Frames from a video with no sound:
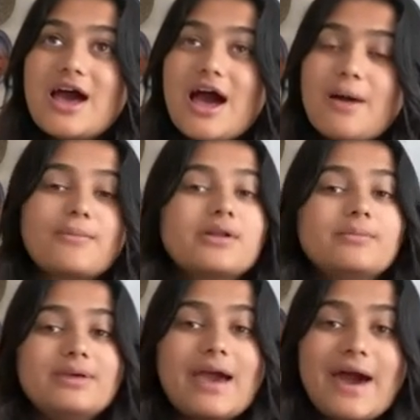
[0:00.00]
I'm going to
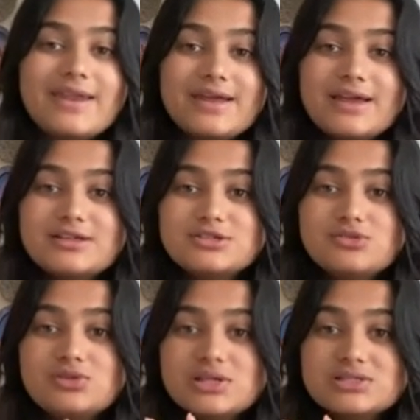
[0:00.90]
be adding it to
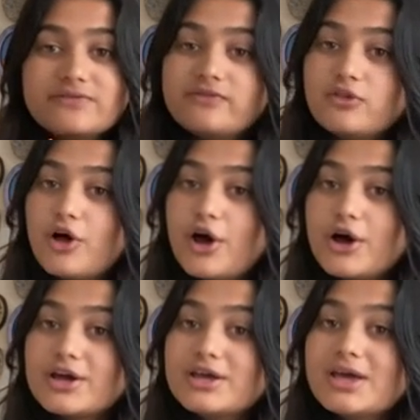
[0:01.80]
this
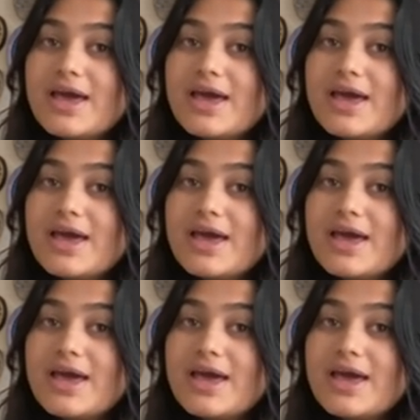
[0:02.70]
vlog